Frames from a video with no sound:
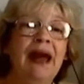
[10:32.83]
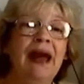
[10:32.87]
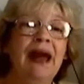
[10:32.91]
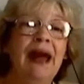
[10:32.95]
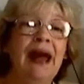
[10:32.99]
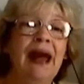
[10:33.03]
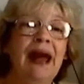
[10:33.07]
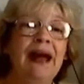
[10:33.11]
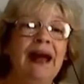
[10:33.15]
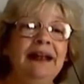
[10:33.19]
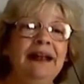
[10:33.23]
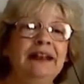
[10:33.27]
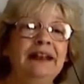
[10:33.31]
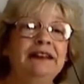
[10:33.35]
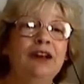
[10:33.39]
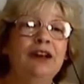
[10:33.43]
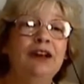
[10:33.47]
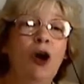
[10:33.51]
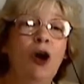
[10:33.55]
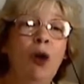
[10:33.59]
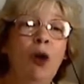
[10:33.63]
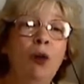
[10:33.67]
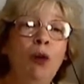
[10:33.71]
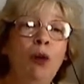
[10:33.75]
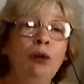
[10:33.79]
and his
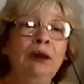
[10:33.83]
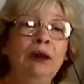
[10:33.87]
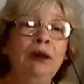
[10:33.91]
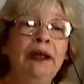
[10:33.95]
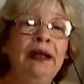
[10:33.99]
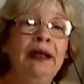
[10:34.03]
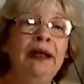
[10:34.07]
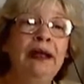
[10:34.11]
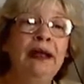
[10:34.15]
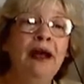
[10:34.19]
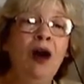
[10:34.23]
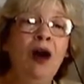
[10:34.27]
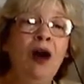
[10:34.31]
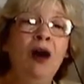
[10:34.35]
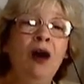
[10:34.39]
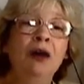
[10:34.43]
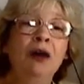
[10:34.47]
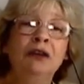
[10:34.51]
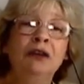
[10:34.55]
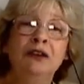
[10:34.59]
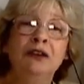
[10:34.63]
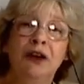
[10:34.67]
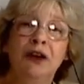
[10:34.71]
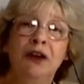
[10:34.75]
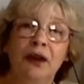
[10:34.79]
only
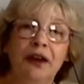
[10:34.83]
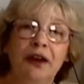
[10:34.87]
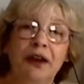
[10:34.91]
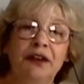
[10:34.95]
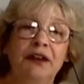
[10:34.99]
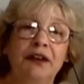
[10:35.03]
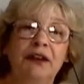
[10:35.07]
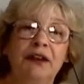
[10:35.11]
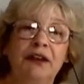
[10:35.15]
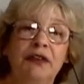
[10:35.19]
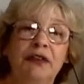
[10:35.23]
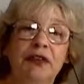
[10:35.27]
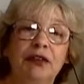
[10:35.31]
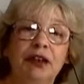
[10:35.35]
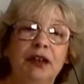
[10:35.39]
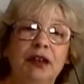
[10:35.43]
alternative